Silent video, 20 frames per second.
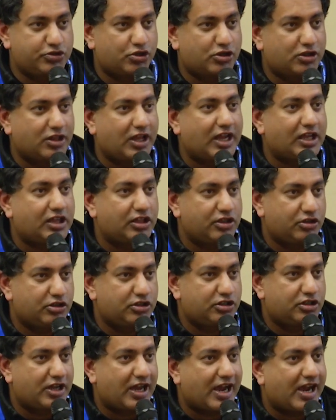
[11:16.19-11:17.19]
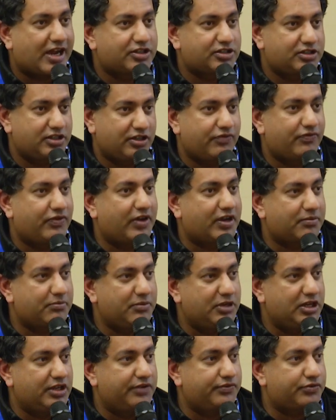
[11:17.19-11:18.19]
your likelihood to actually affect
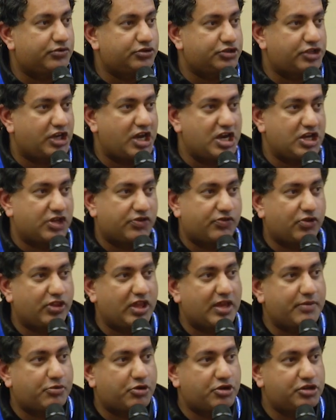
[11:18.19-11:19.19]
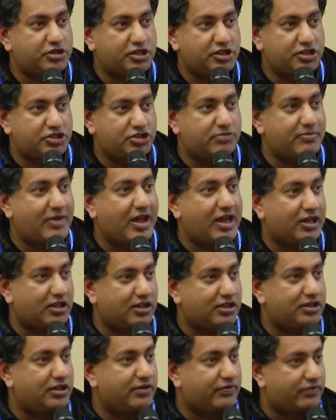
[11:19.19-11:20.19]
meaningful change for that person is
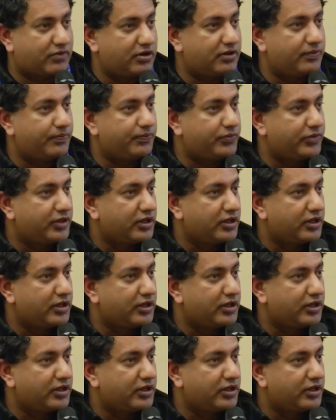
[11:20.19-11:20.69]
dramatically different.